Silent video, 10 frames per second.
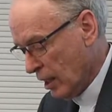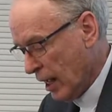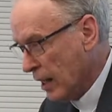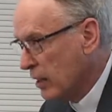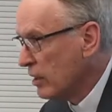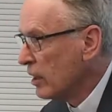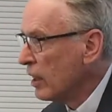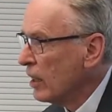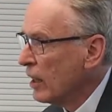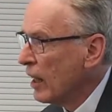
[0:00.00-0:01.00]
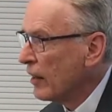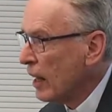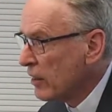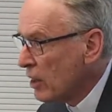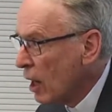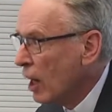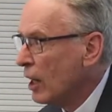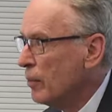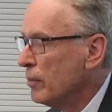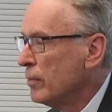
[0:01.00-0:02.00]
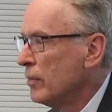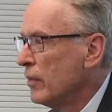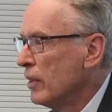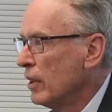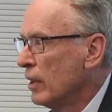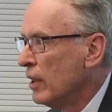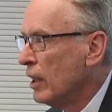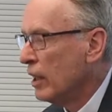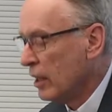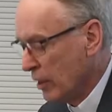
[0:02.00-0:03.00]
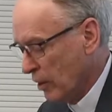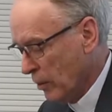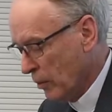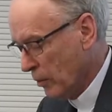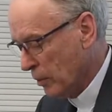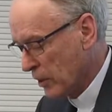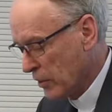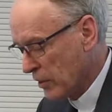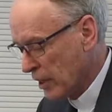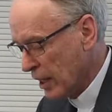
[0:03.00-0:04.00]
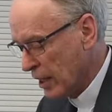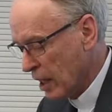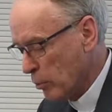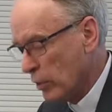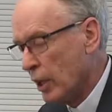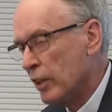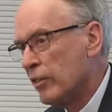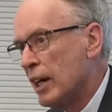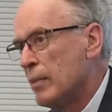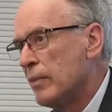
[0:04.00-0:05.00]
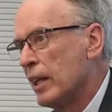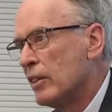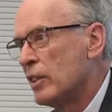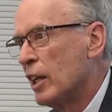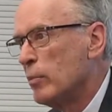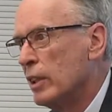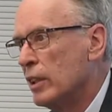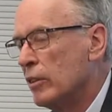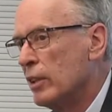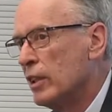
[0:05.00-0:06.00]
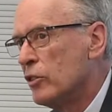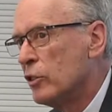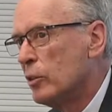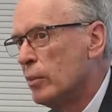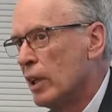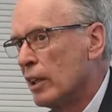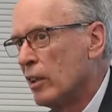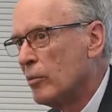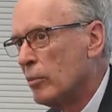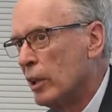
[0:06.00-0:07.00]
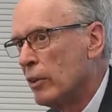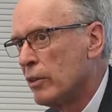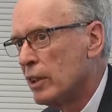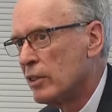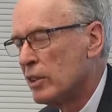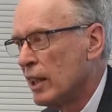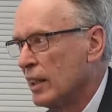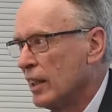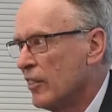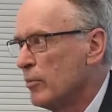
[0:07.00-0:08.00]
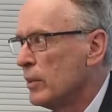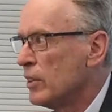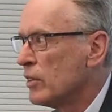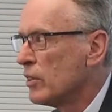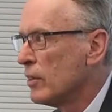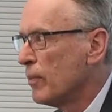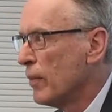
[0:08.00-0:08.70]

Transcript: And at that time, there was a program that had been agreed to by Commonwealth and state governments